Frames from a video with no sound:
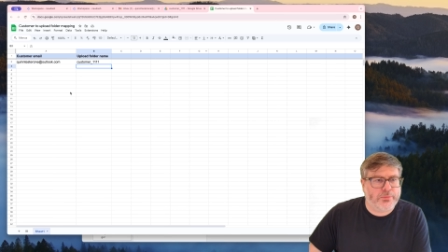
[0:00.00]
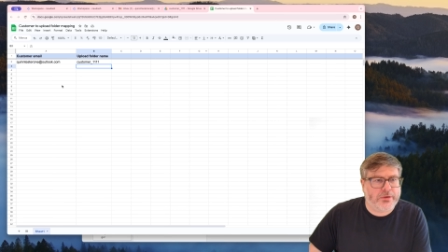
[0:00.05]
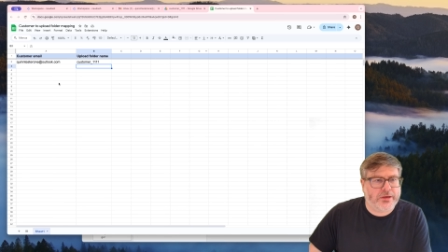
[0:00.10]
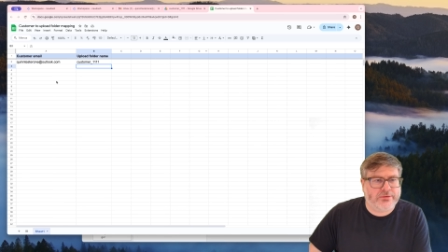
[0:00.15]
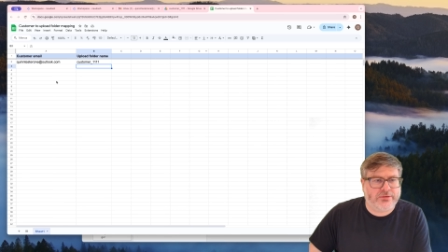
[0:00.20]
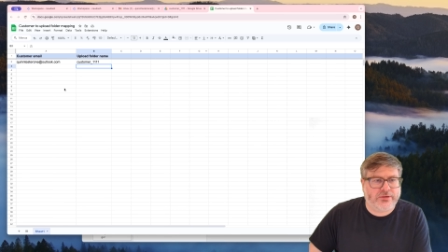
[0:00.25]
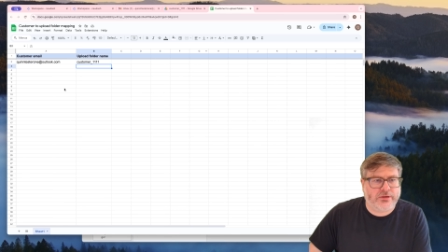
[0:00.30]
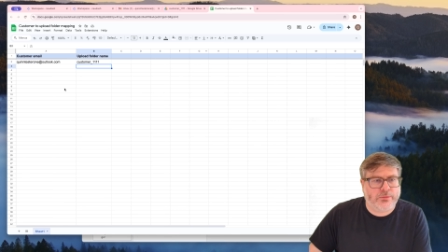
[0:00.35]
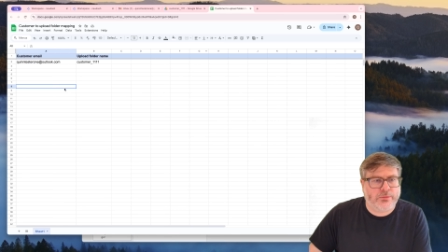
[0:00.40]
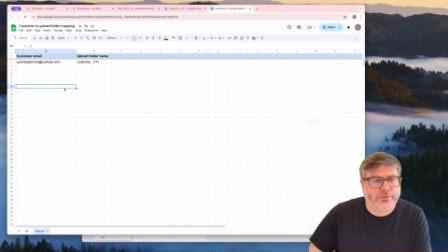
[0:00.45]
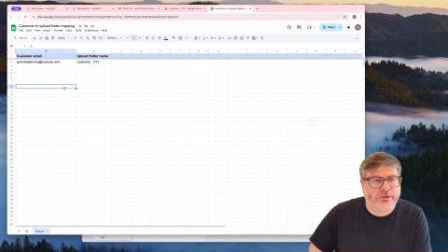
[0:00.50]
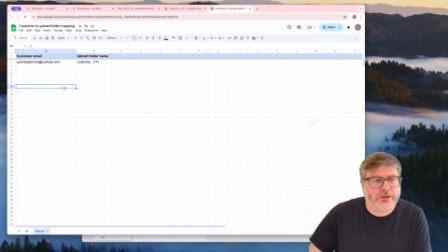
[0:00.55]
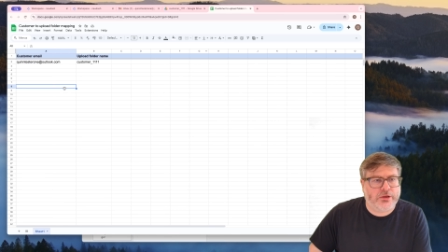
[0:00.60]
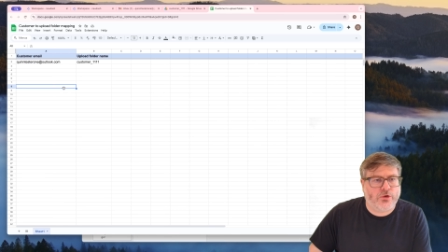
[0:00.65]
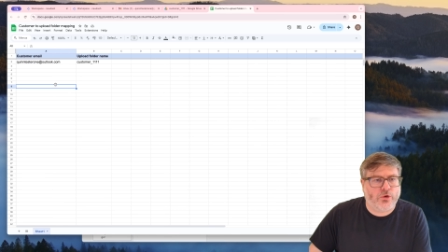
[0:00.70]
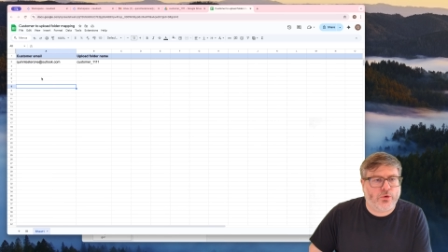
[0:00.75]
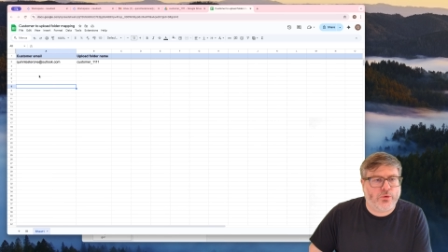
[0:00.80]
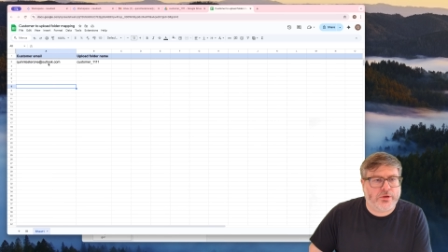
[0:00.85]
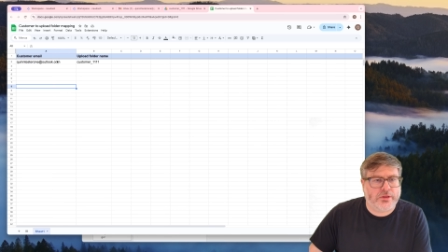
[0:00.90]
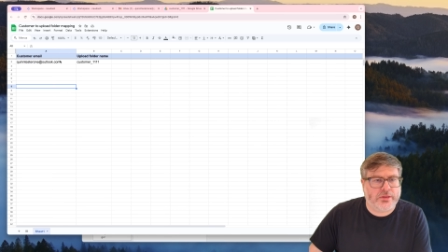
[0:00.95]
basically be
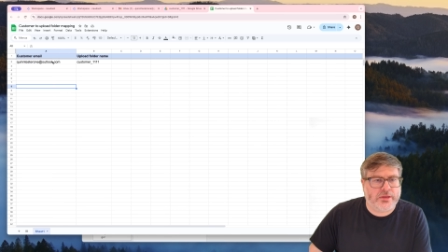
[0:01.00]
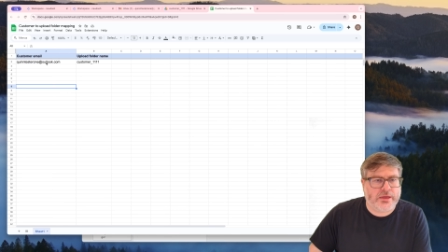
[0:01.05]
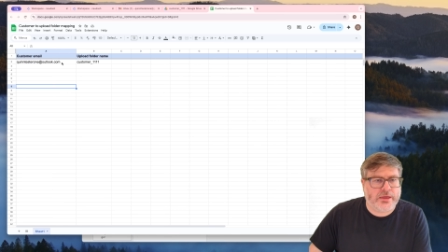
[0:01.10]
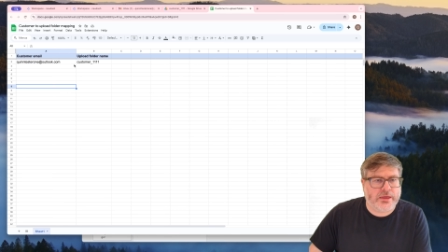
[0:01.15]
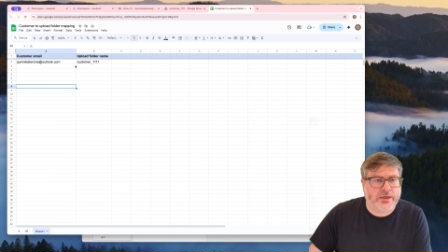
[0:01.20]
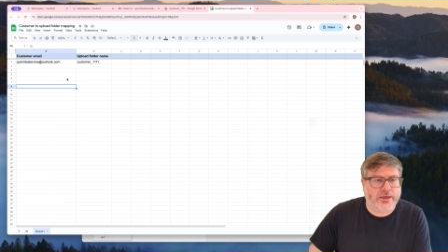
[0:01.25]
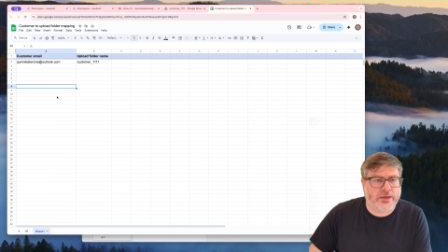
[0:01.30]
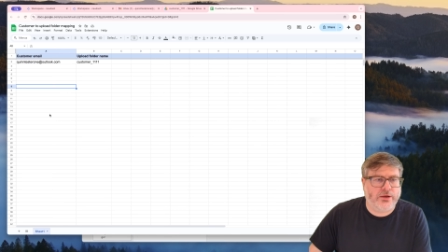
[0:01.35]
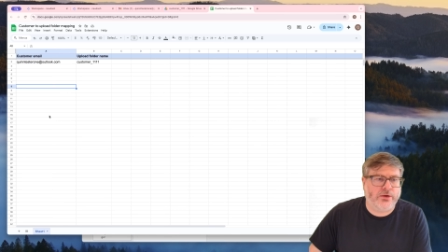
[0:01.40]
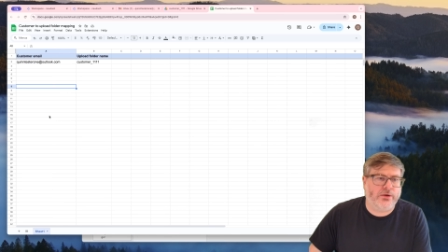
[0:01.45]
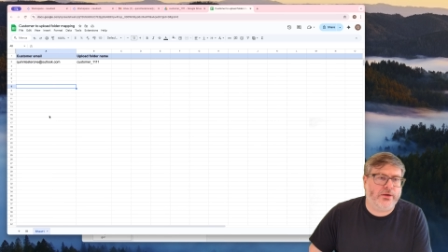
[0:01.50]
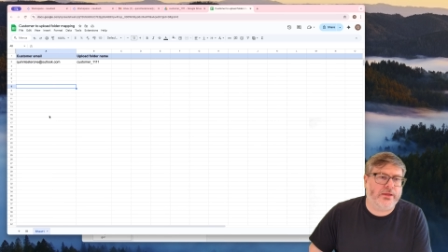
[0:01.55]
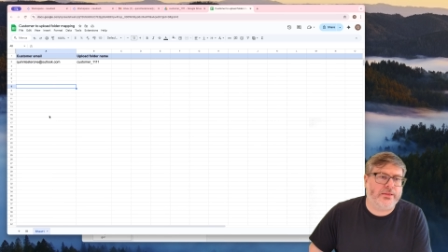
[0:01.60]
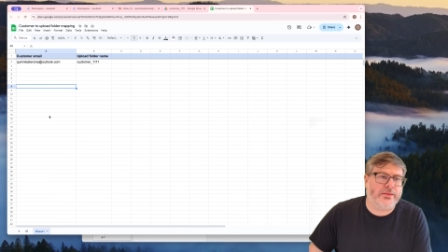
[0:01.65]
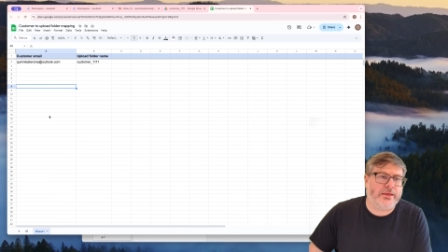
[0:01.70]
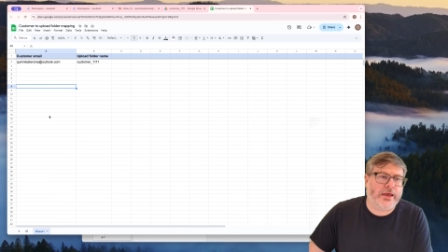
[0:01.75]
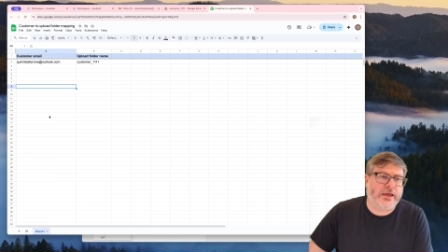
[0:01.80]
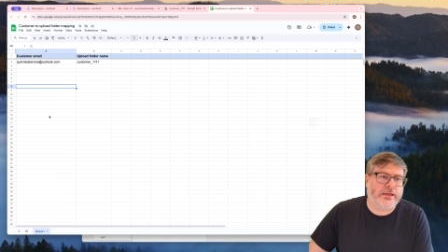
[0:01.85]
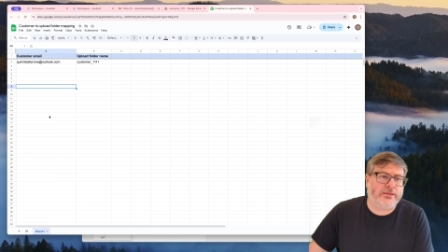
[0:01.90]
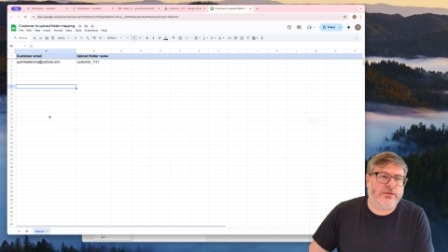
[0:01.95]
go in here and
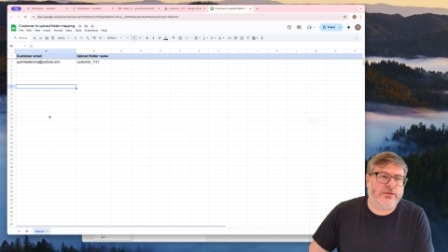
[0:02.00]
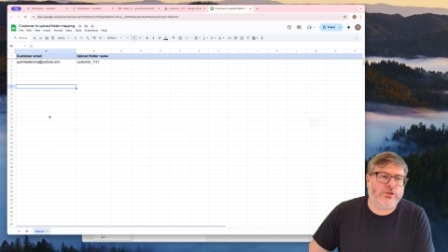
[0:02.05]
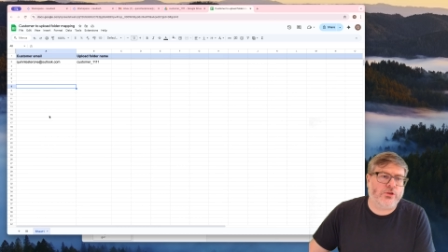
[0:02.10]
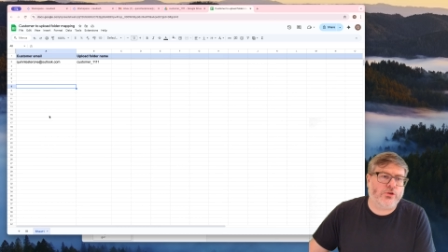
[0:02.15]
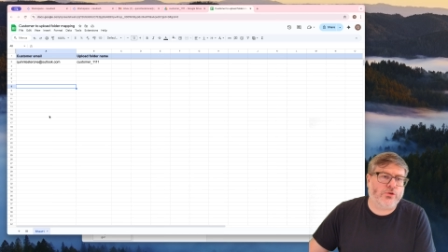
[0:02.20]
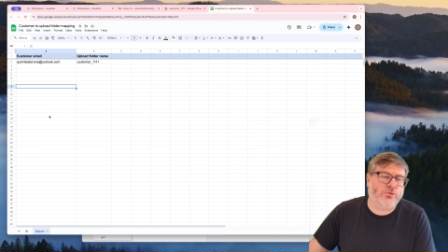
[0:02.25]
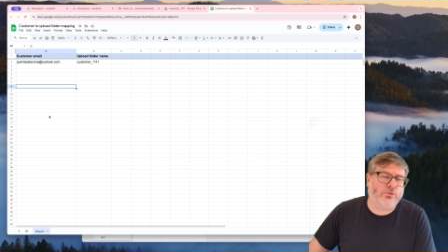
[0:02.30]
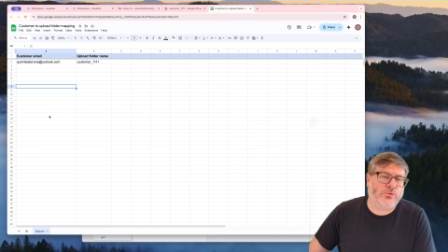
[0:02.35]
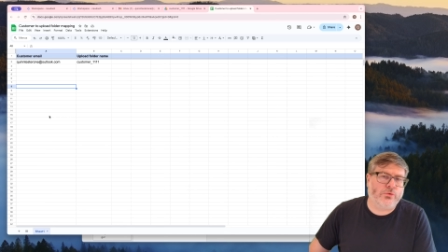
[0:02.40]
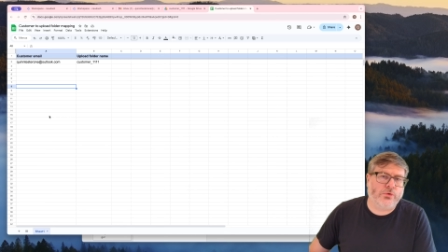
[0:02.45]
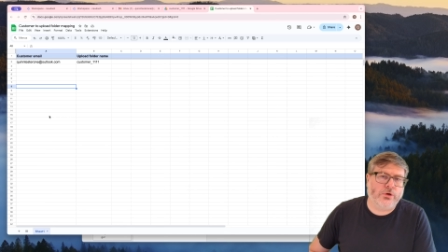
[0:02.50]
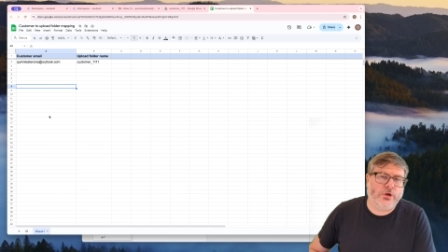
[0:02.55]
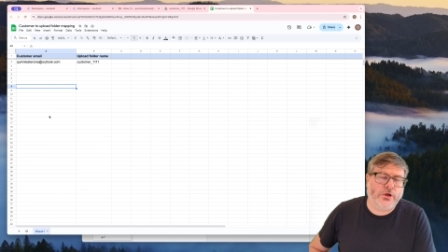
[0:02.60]
add a new